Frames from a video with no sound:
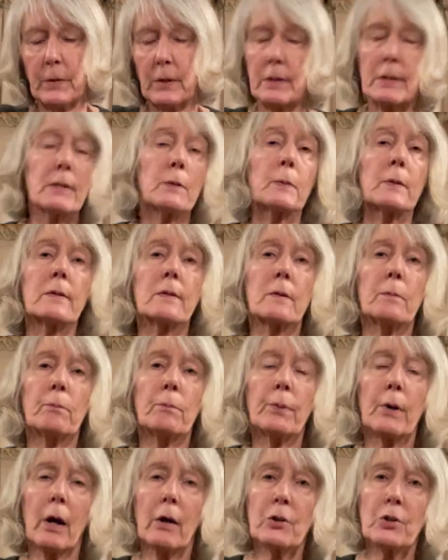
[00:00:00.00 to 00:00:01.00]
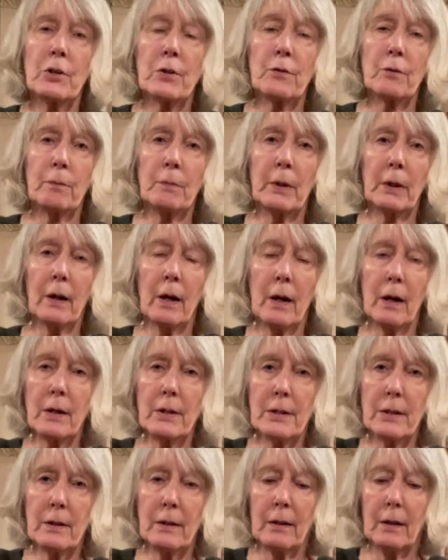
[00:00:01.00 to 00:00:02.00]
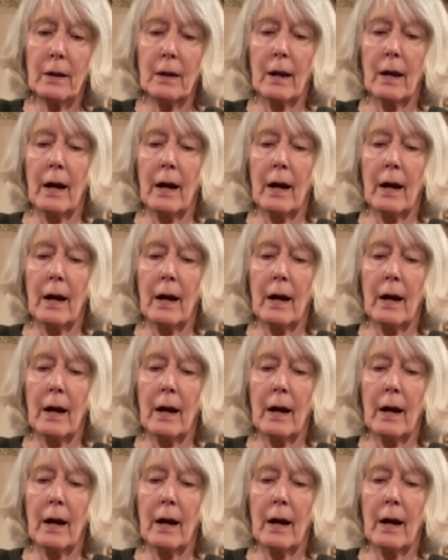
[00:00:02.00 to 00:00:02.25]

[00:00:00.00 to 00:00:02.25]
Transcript: just with some branches from the garden